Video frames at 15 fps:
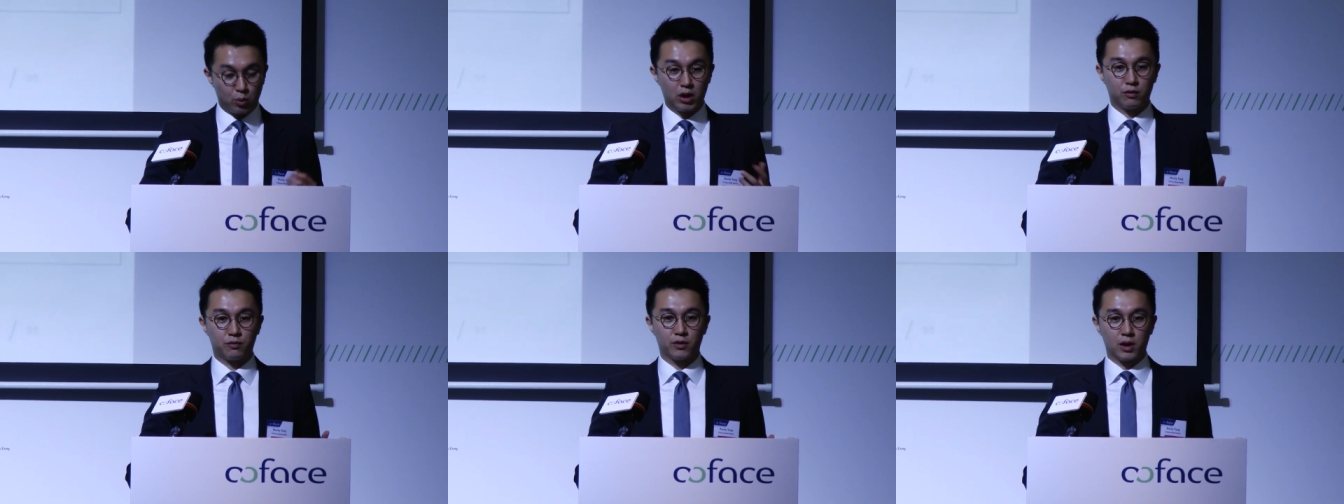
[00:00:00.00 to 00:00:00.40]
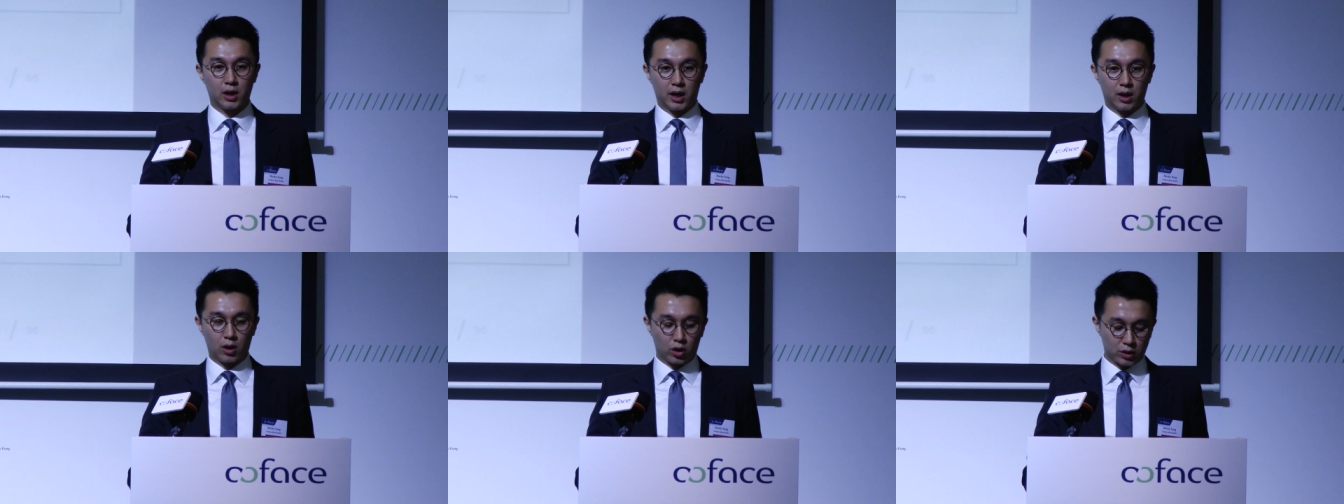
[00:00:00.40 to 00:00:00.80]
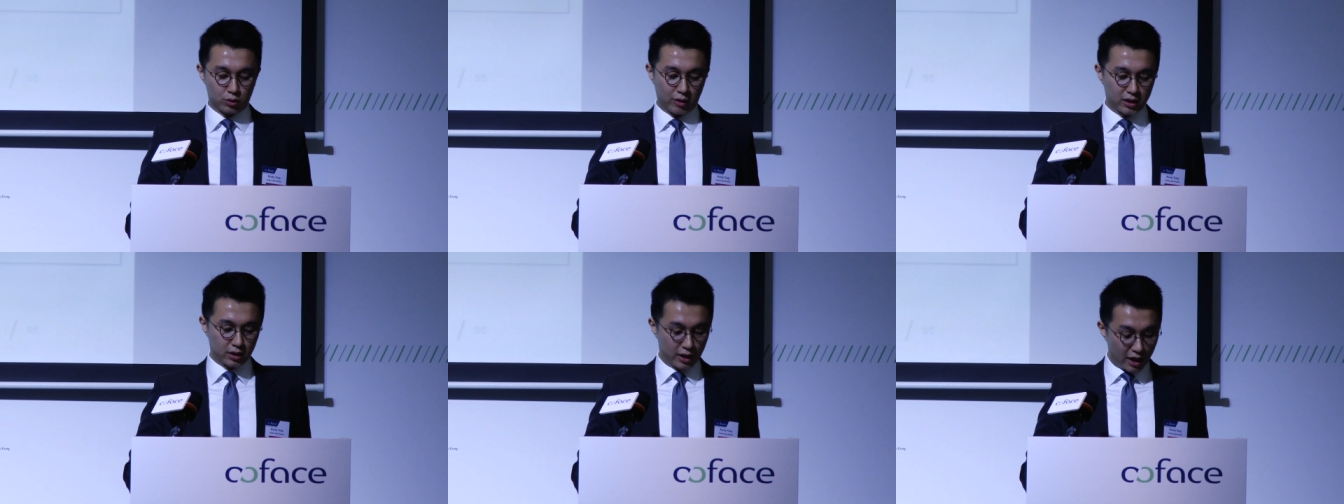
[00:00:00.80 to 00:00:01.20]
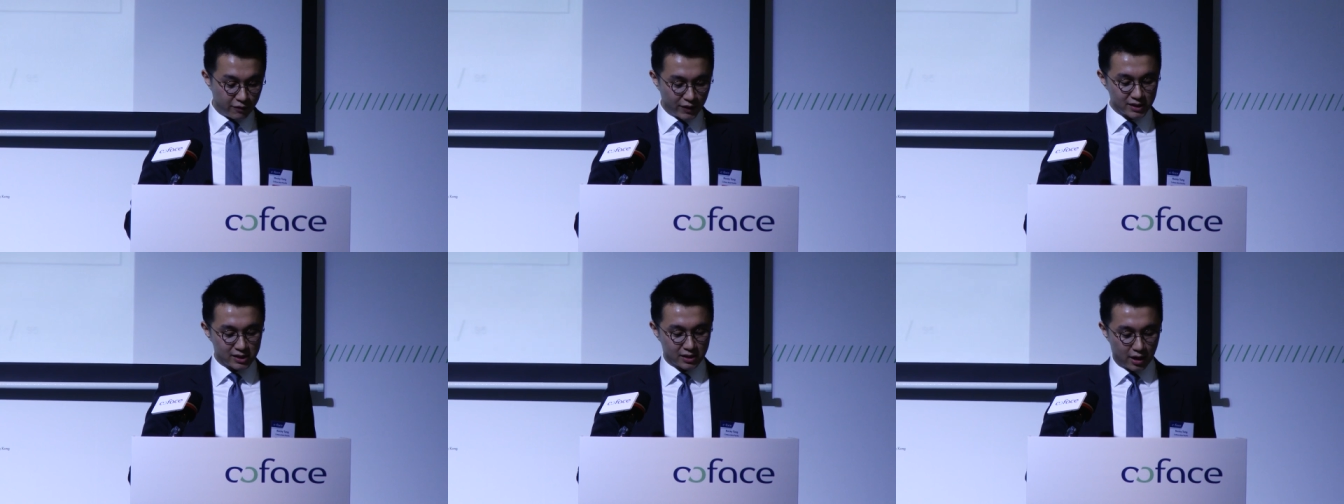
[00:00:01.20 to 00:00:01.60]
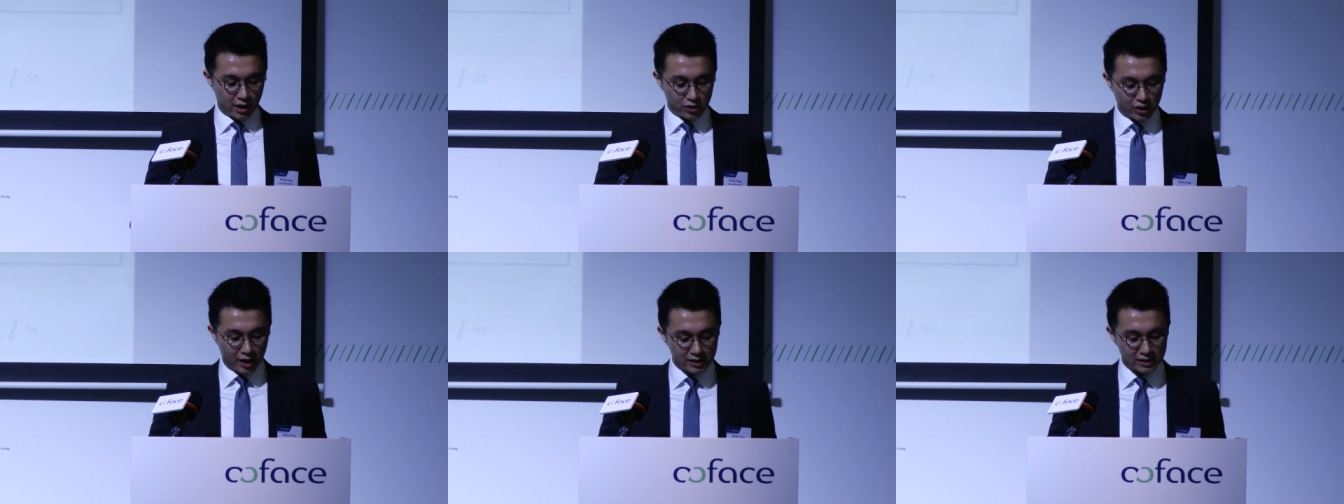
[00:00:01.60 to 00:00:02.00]
Well, uh, on the, right, the left-hand
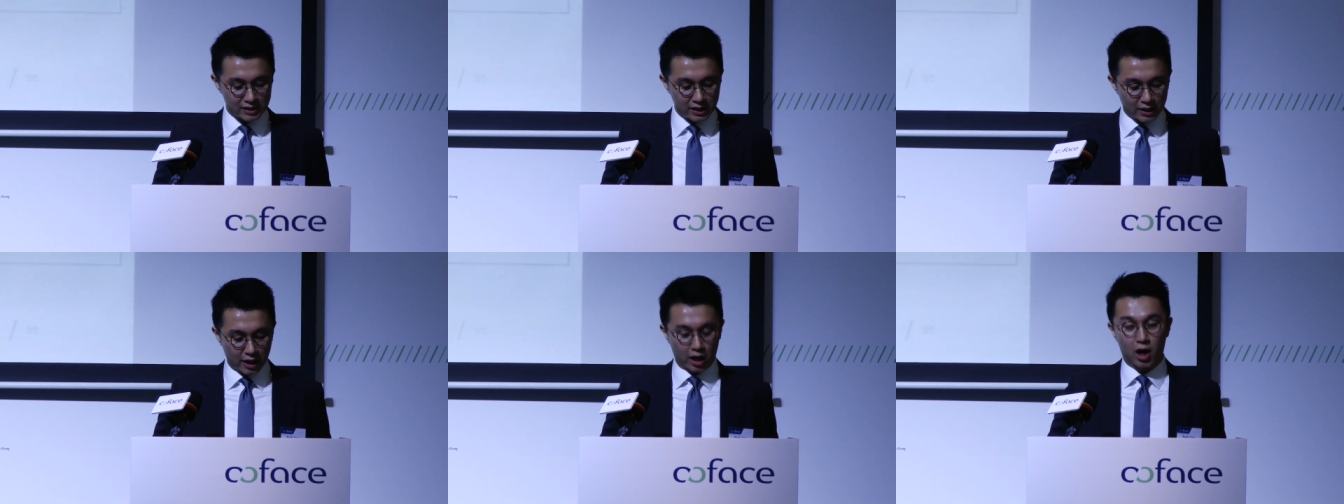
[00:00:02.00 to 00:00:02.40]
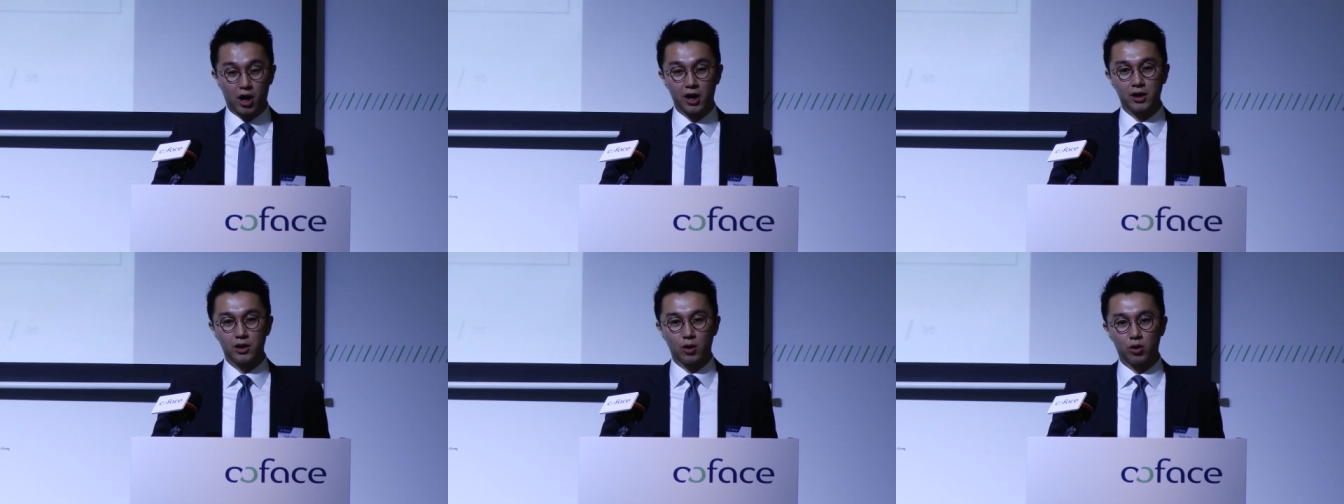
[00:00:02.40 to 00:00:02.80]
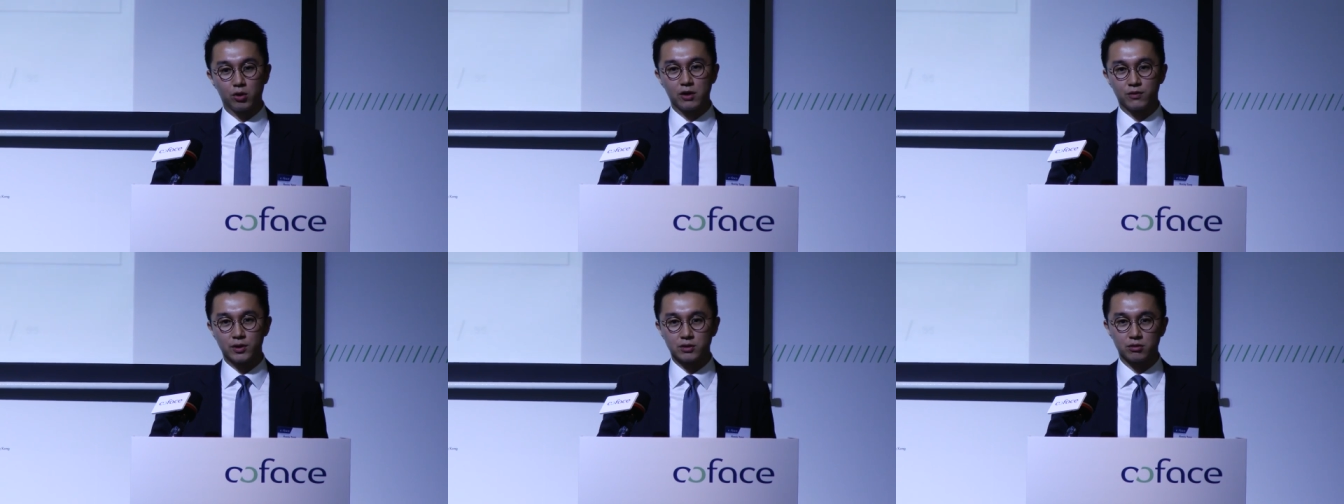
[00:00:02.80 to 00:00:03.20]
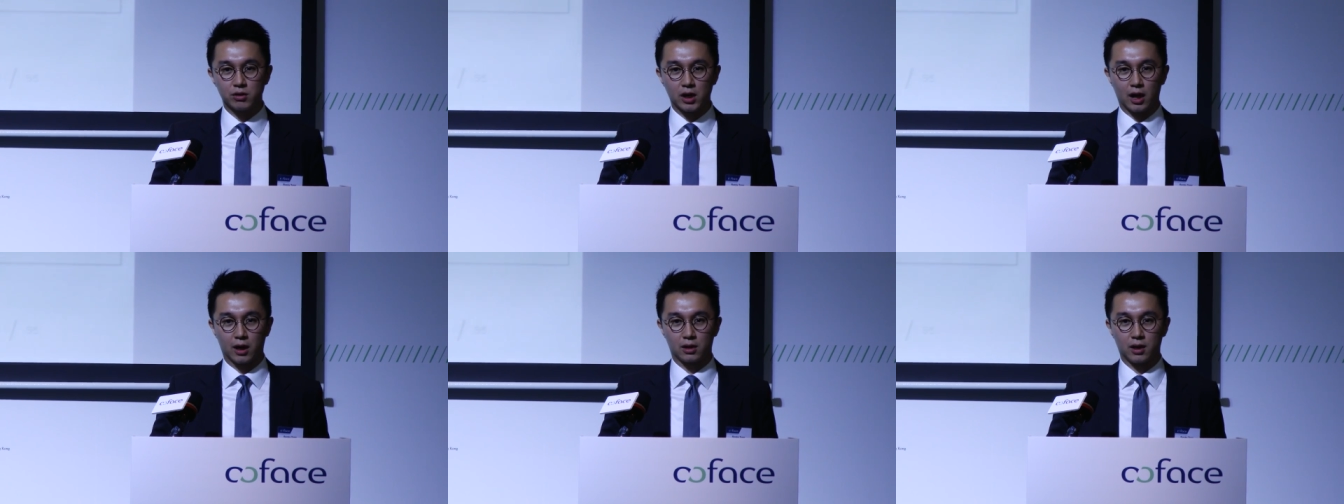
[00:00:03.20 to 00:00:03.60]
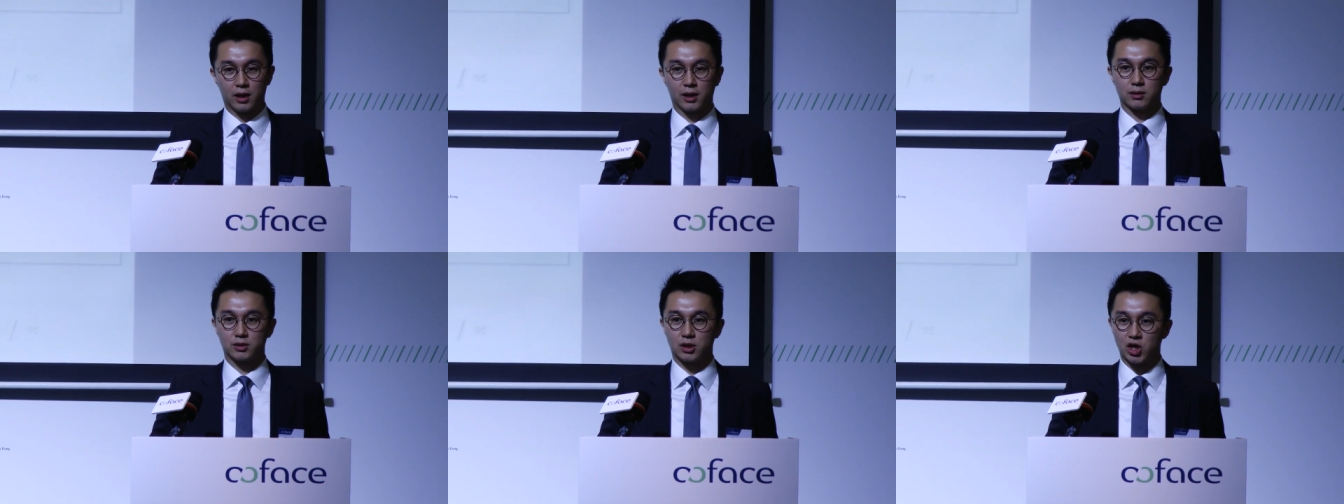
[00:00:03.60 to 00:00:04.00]
side, you can see that iron ore inventory at
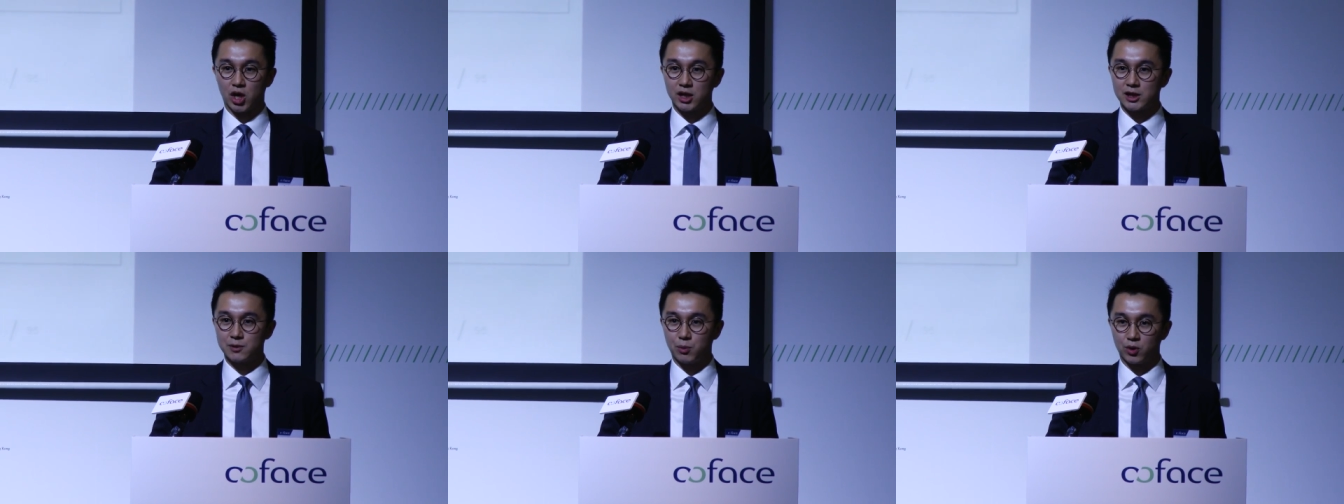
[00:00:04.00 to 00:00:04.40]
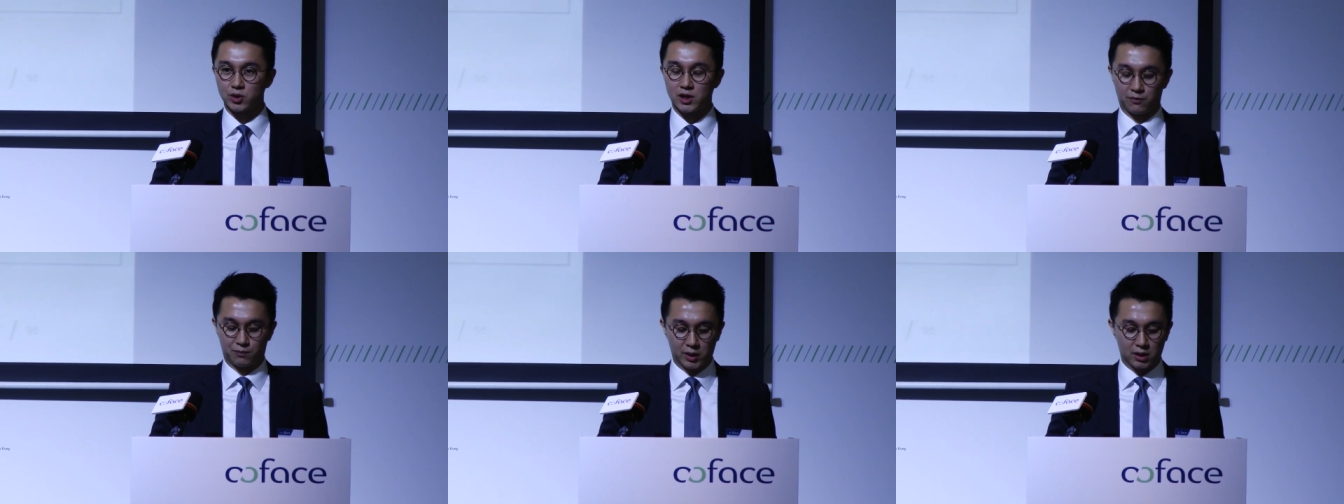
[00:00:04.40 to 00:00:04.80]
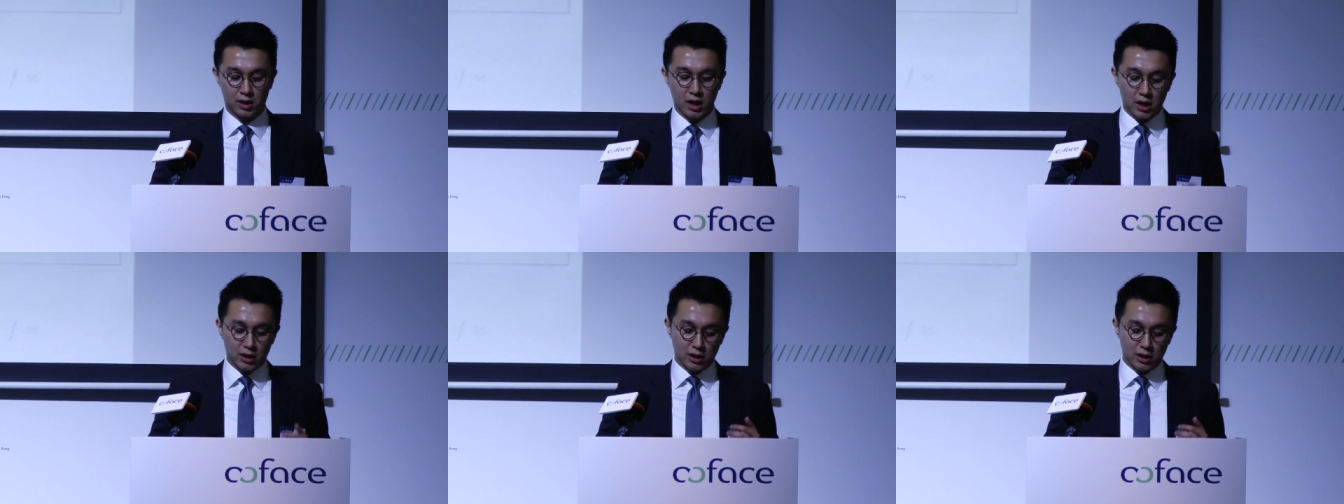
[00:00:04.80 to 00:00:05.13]
uh, Chinese ports have been